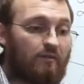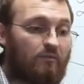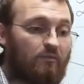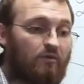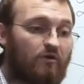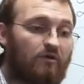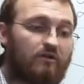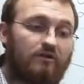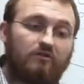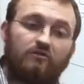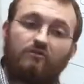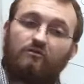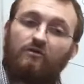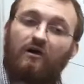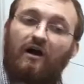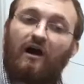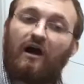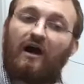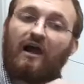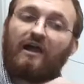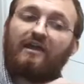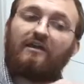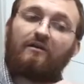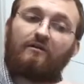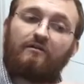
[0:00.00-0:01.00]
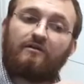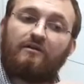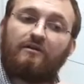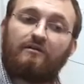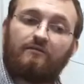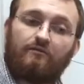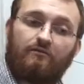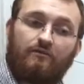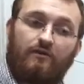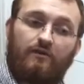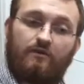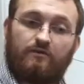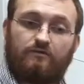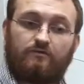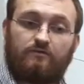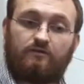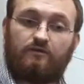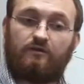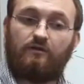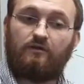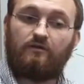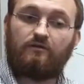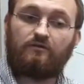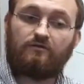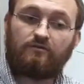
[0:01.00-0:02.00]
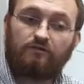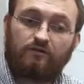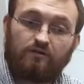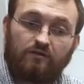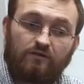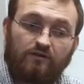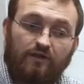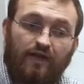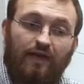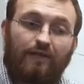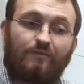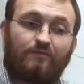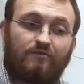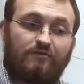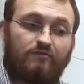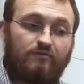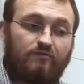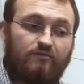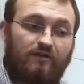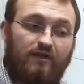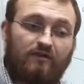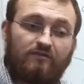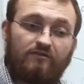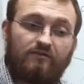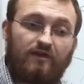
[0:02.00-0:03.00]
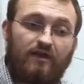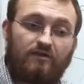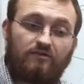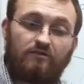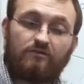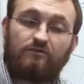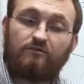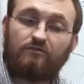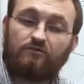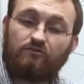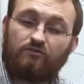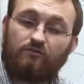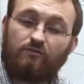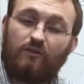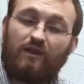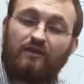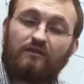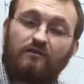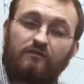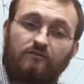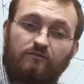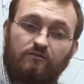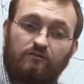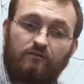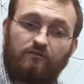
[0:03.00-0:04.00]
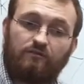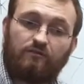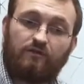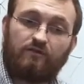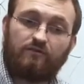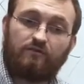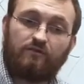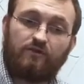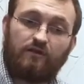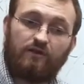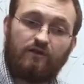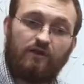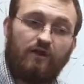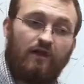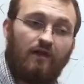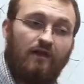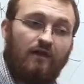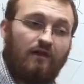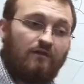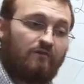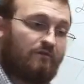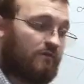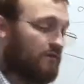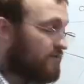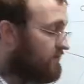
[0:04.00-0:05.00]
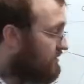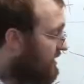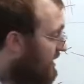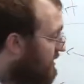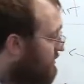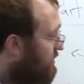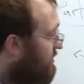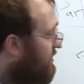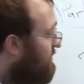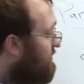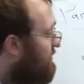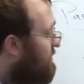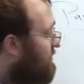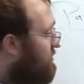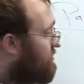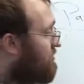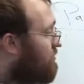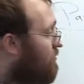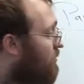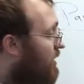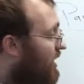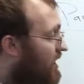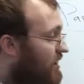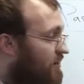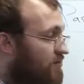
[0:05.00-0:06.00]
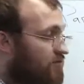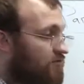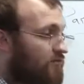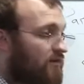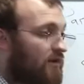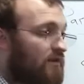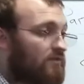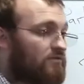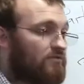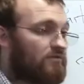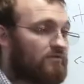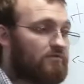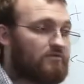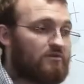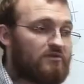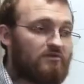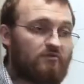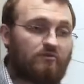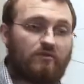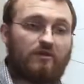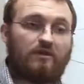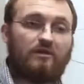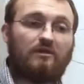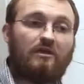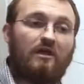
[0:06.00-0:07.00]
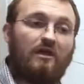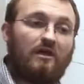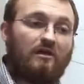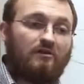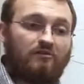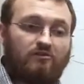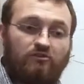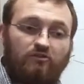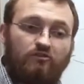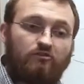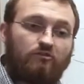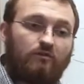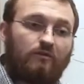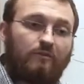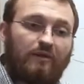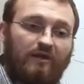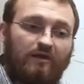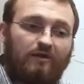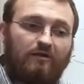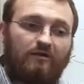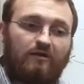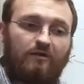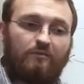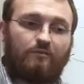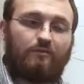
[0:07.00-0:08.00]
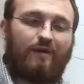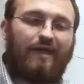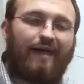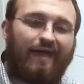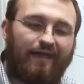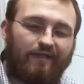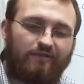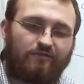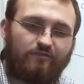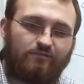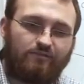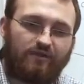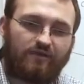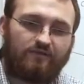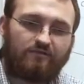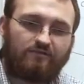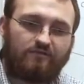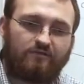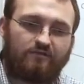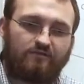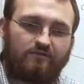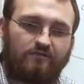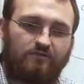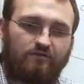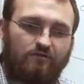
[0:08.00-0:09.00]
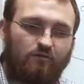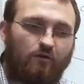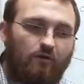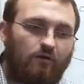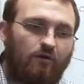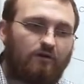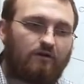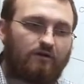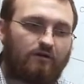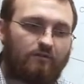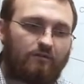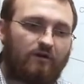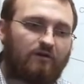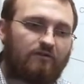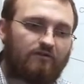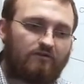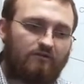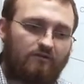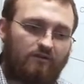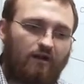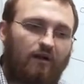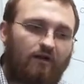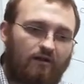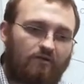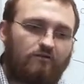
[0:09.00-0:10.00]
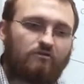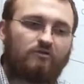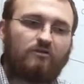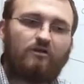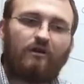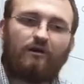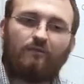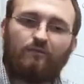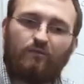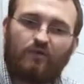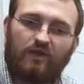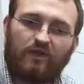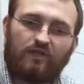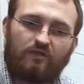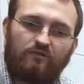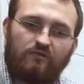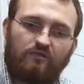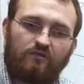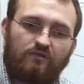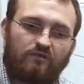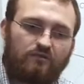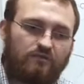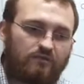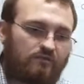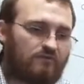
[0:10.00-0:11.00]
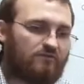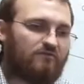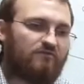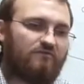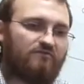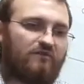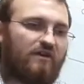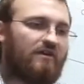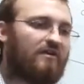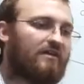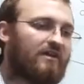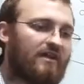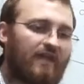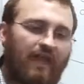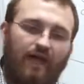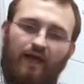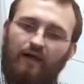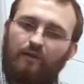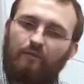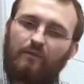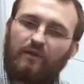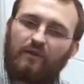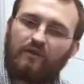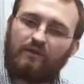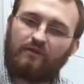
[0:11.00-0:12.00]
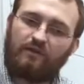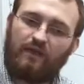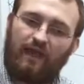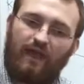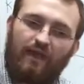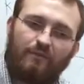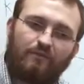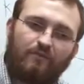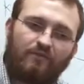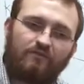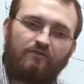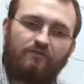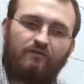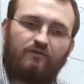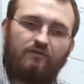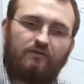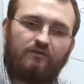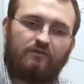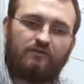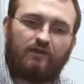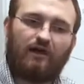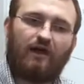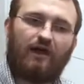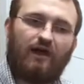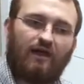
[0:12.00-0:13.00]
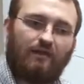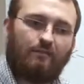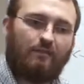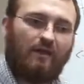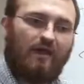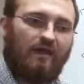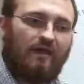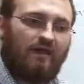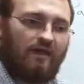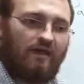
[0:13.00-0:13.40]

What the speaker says: put into a hierarchy of risk. Certain types of transactions are tremendously risky. For example, if there's a wire transfer between two American banks based in New York amongst large companies, this is very common and happens all the time.